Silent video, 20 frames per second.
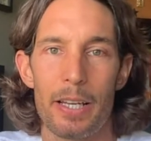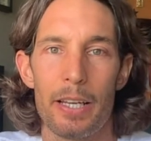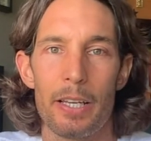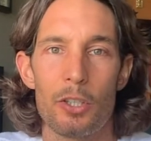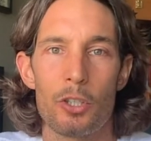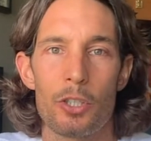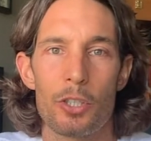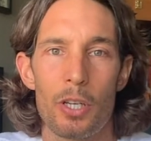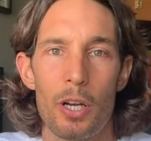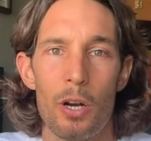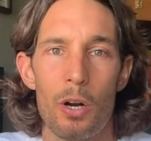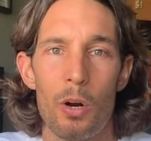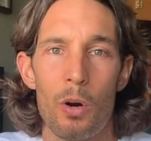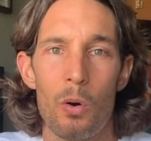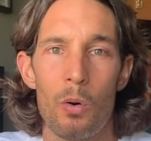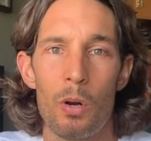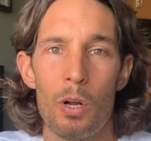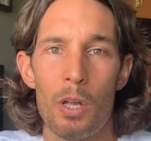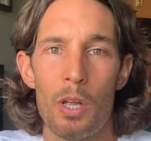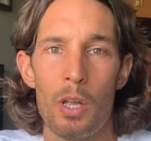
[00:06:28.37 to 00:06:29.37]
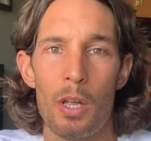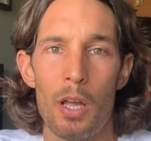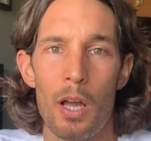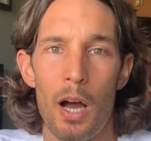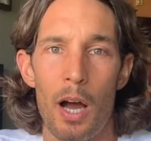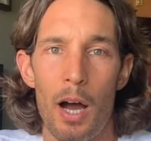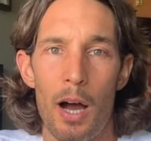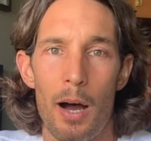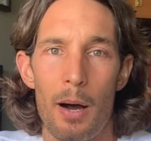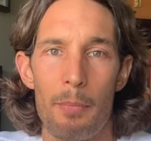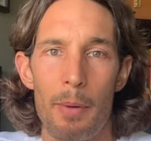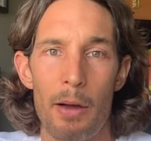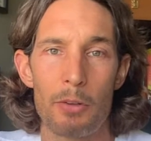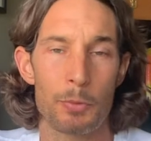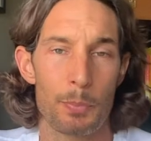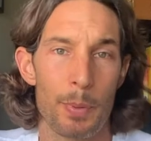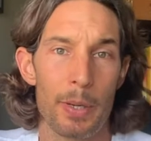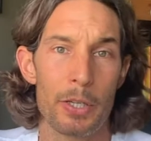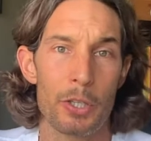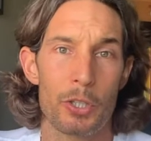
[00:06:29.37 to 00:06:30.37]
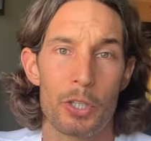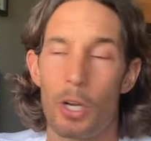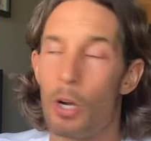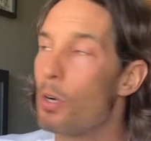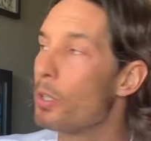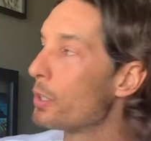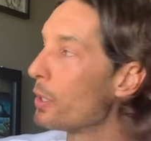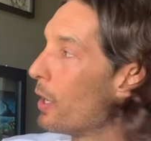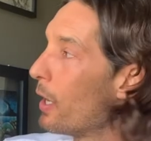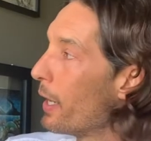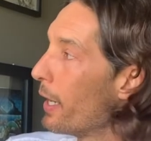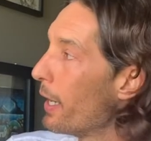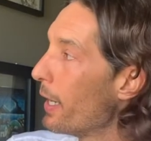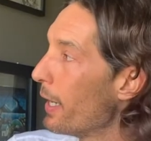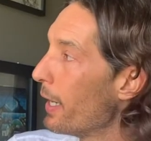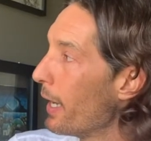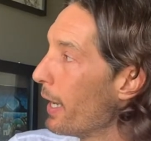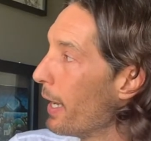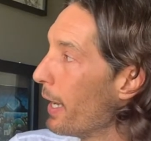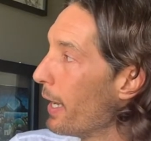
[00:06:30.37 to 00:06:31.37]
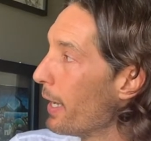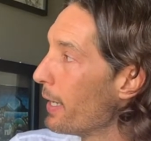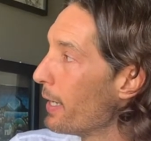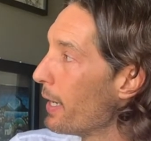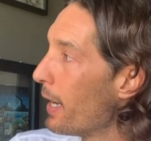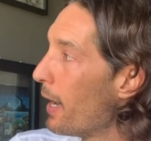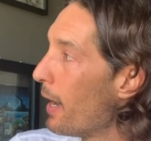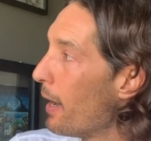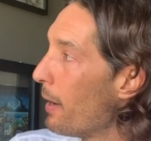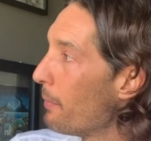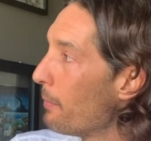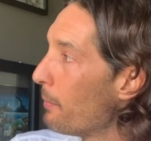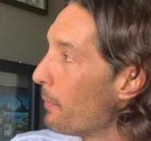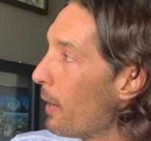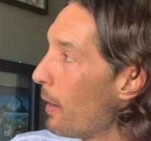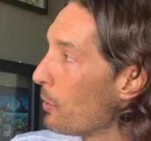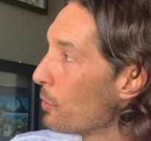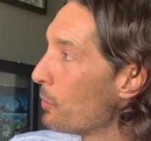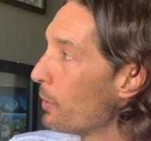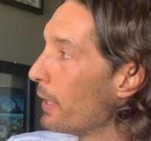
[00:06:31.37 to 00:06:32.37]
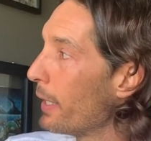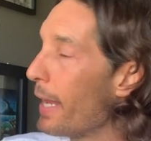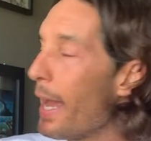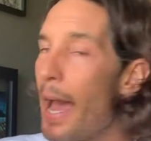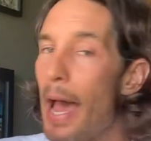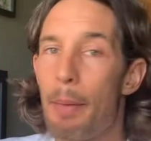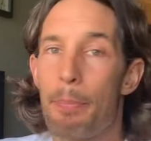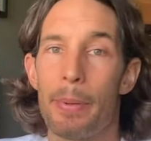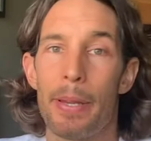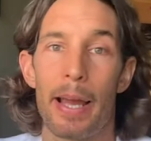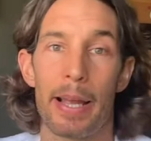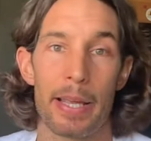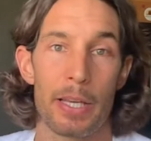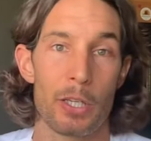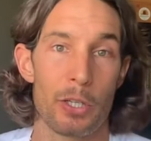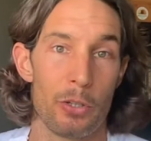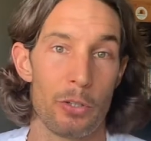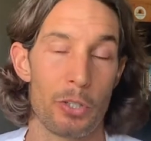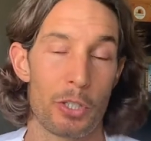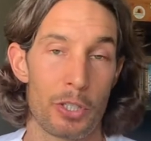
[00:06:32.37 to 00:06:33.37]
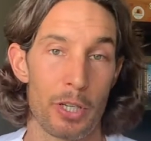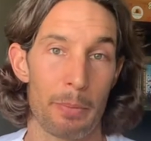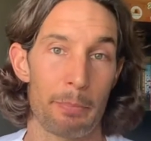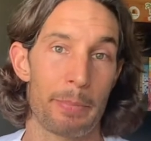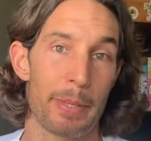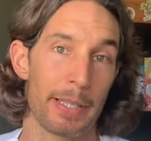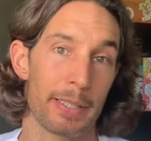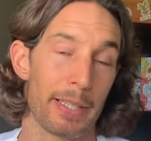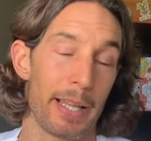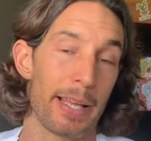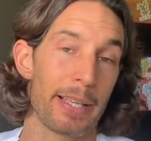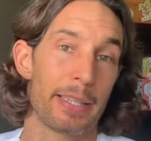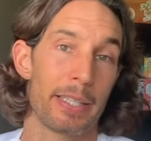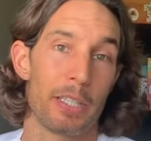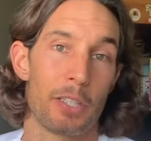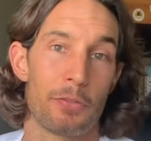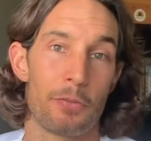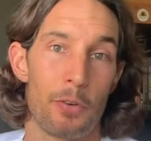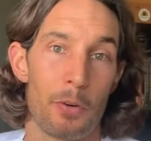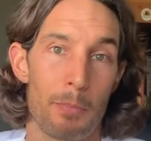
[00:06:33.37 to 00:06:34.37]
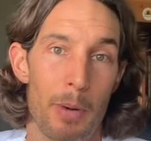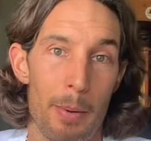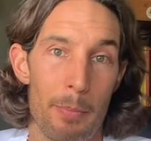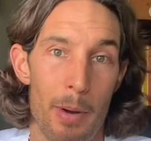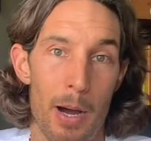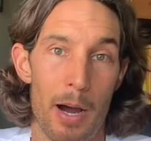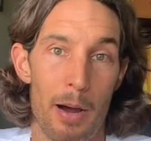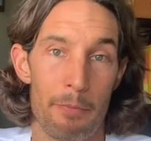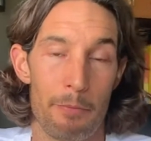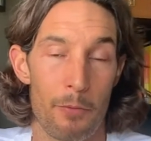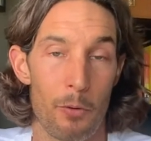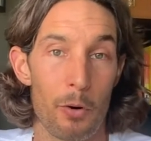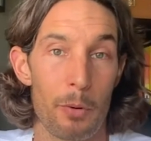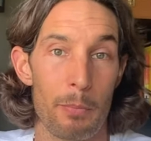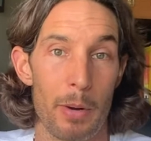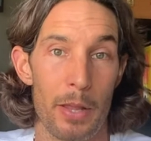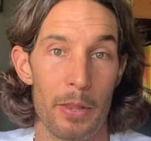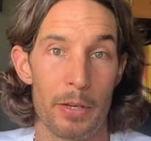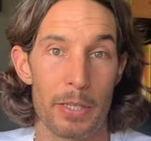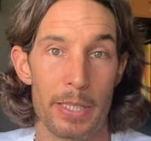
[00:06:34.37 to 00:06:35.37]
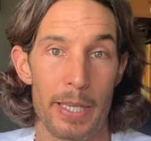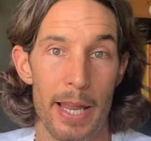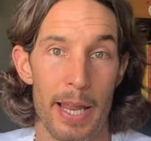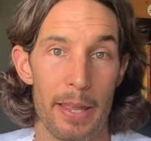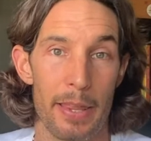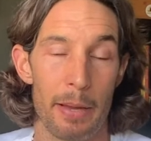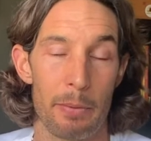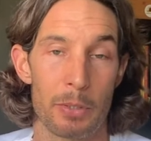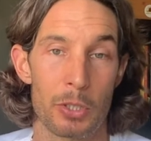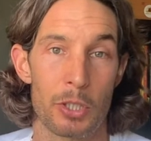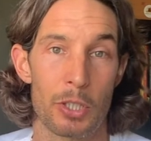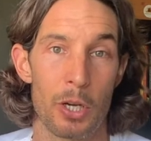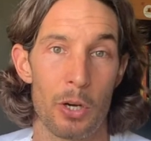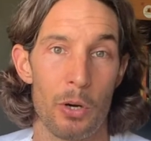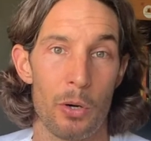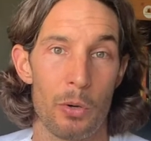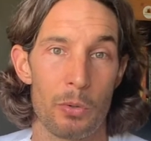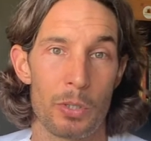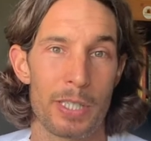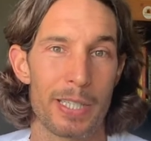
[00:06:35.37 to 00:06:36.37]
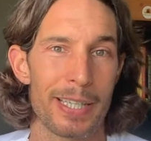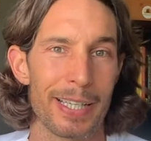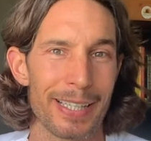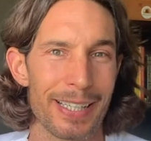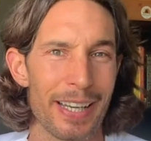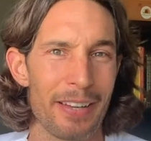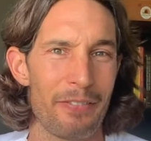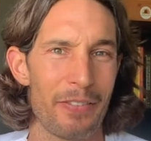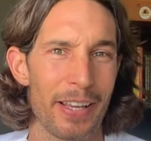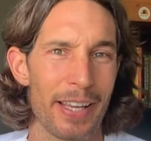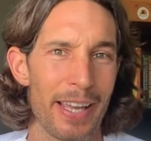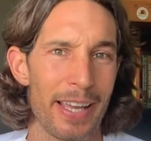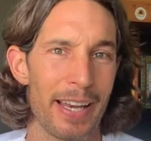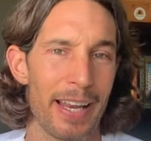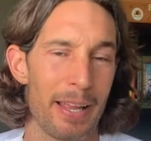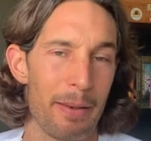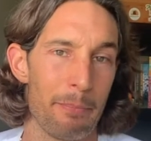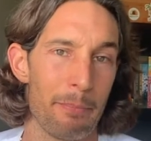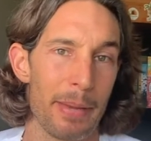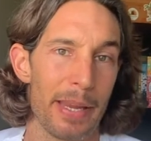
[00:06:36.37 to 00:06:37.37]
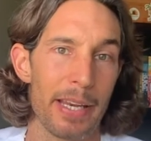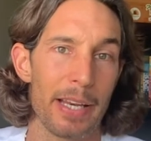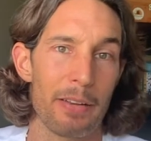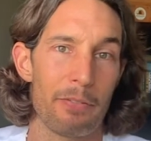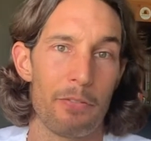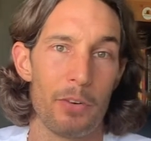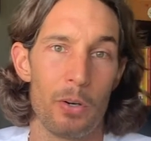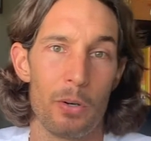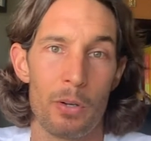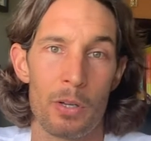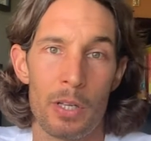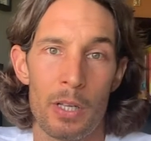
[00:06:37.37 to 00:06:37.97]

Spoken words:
And so I was pretty stoked on it, and I was really happy I could do something like this for my mom for Mother's Day that was so significant and meaningful.